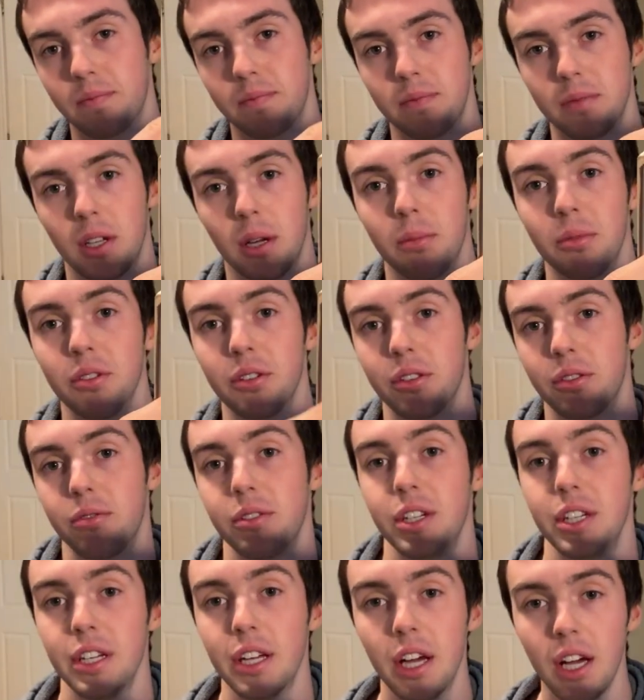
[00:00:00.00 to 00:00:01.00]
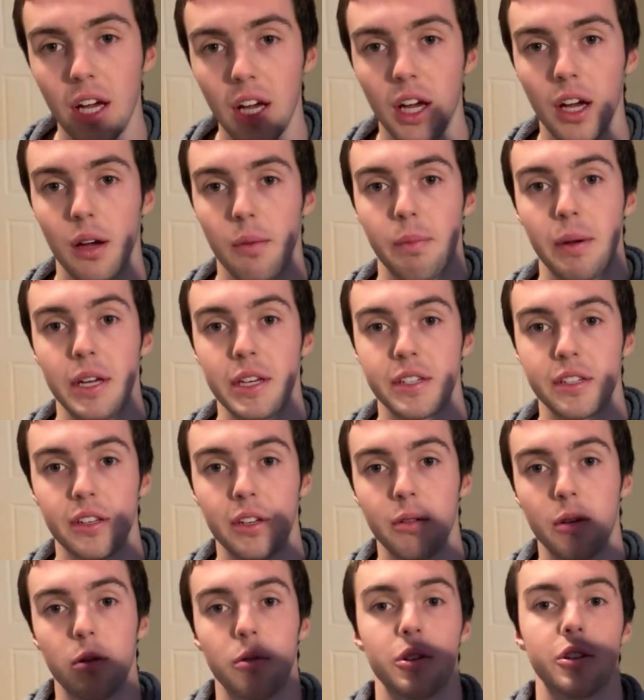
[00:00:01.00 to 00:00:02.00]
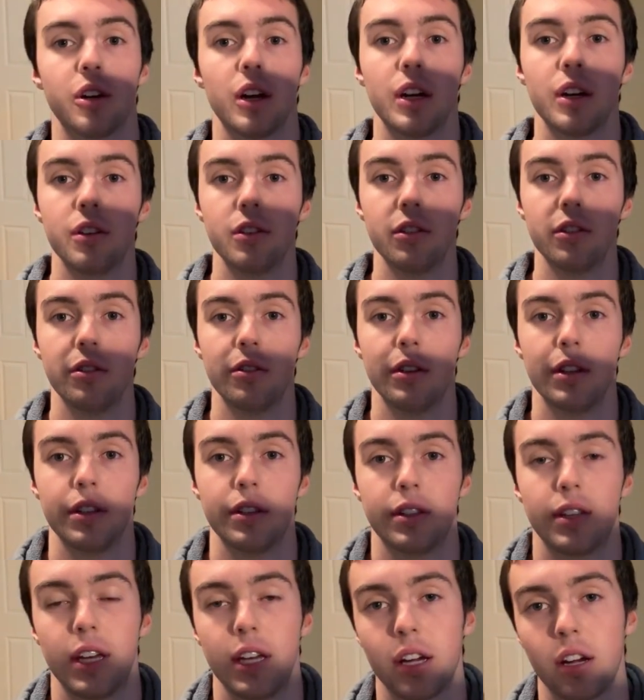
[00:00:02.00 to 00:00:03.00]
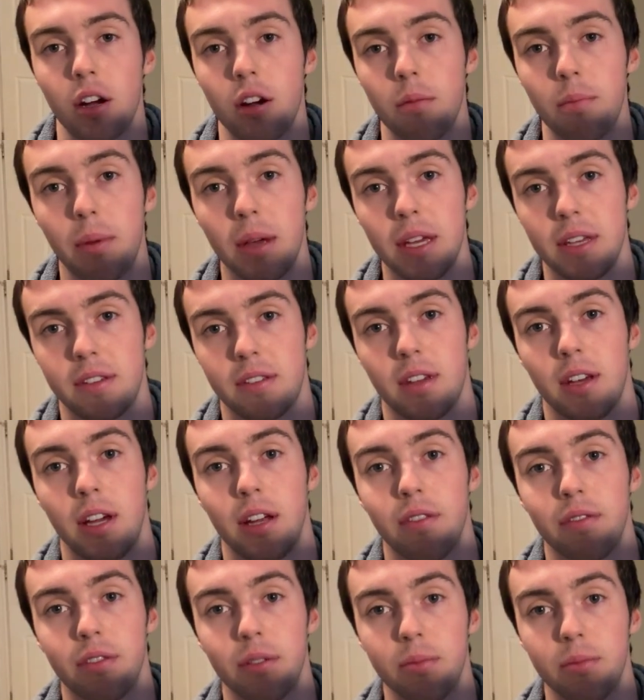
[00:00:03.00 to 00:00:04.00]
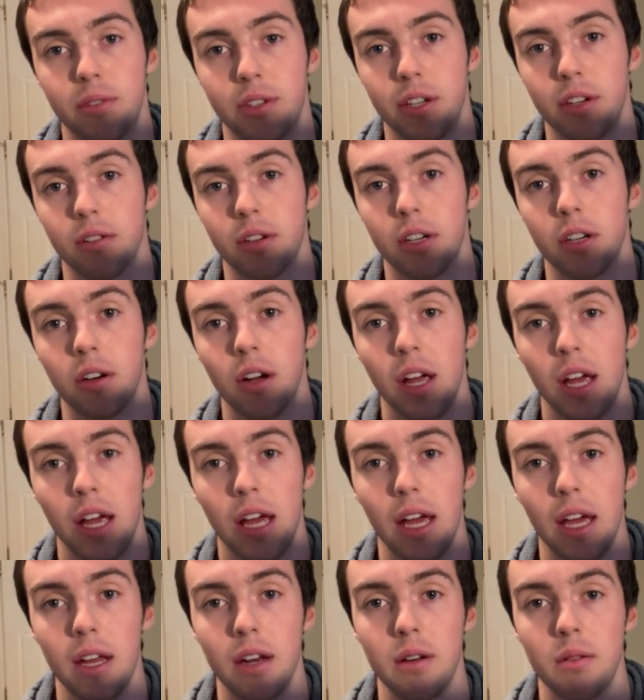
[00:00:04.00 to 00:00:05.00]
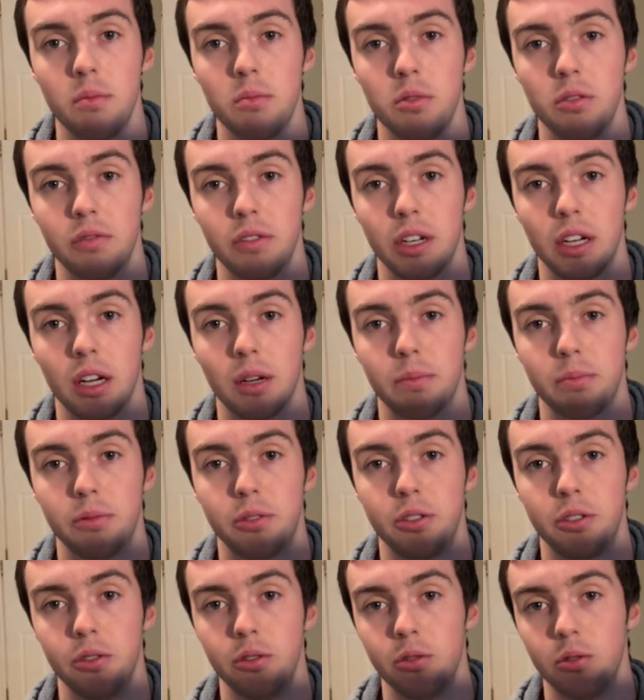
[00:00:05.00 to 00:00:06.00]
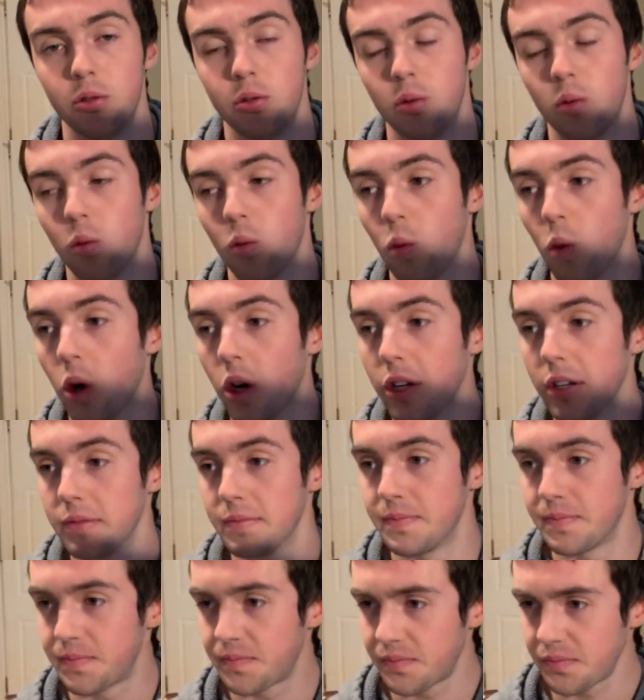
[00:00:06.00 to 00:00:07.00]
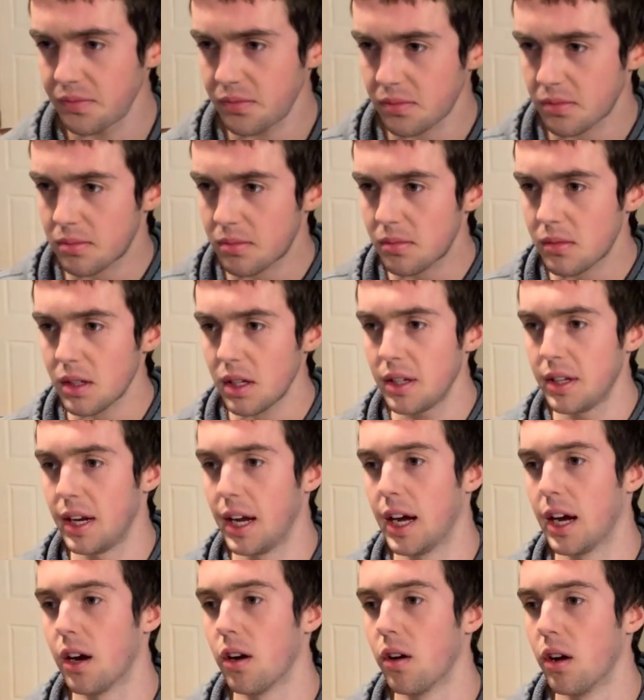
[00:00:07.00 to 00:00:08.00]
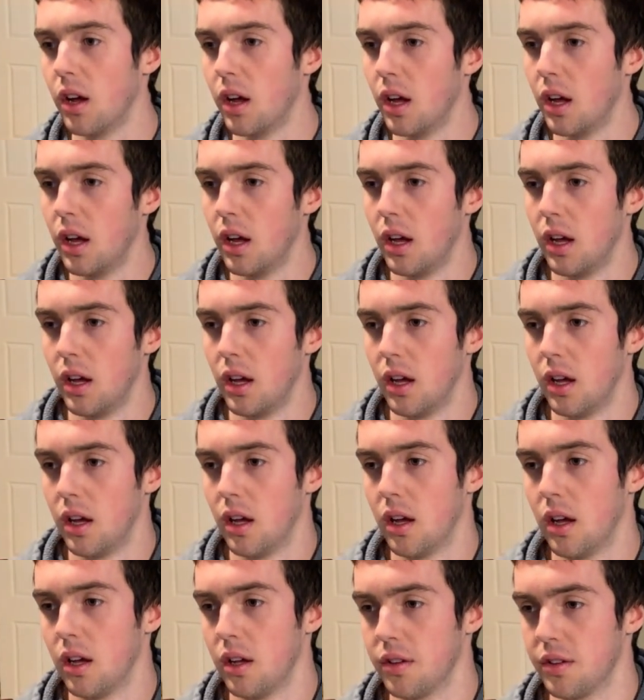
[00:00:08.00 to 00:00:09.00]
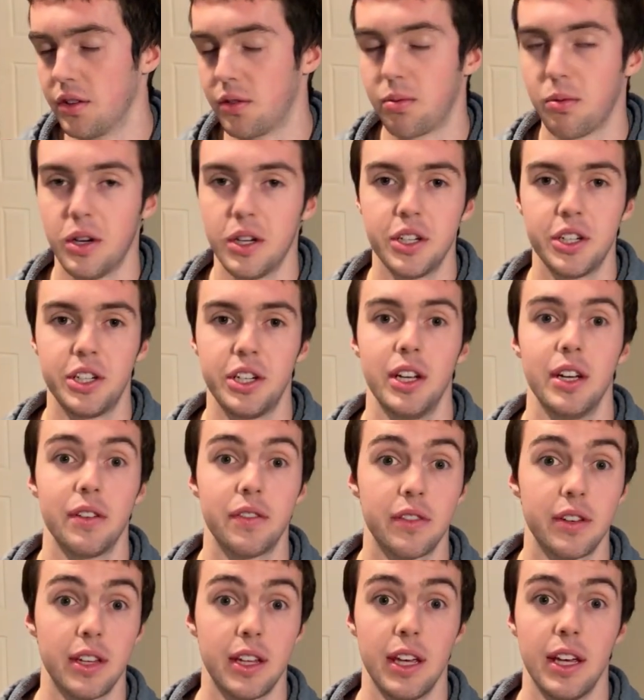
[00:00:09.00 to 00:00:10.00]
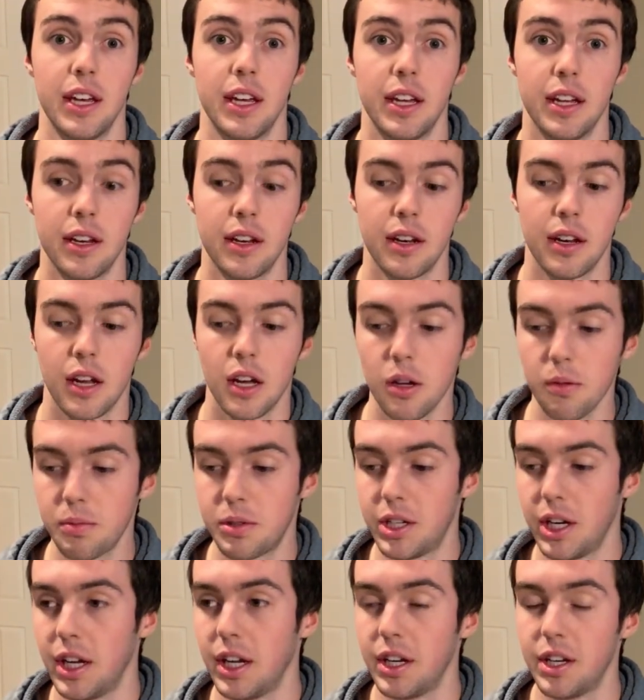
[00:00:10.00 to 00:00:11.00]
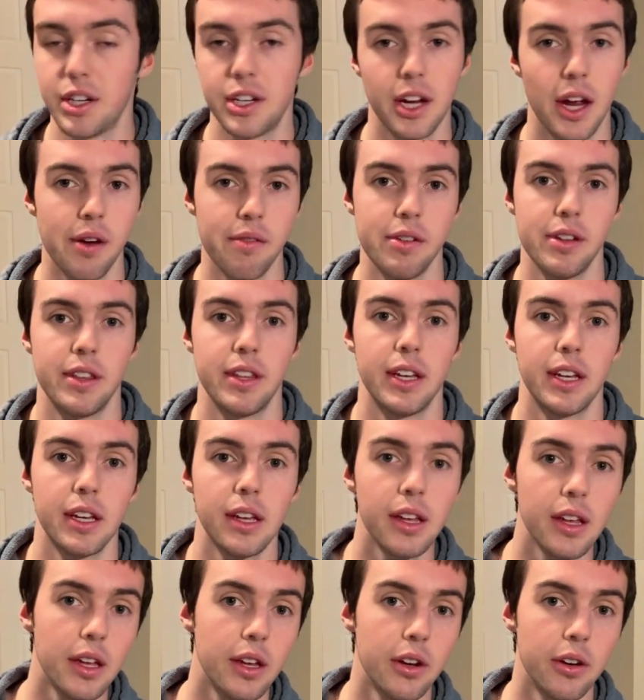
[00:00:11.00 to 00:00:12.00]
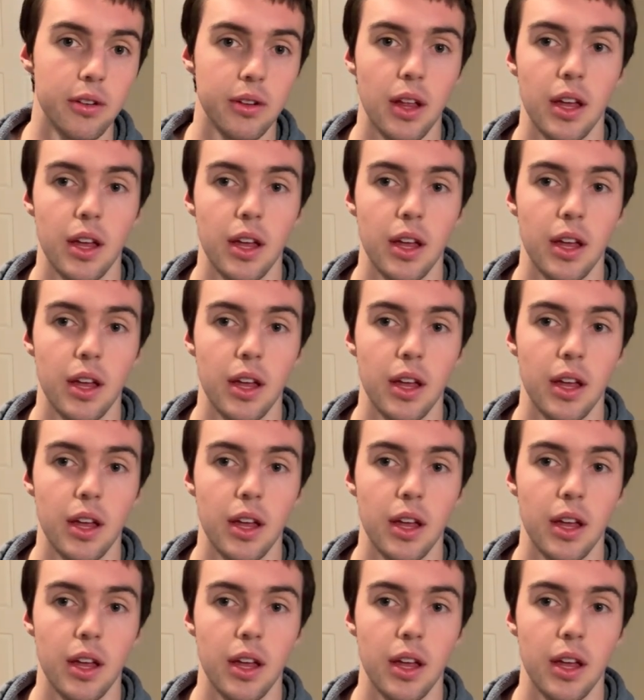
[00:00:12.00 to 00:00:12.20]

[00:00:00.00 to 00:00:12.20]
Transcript: number 3. Basically, what we're trying to do is take our baseline from 0 and move it up to 1. Now, this one shift can help change everything in your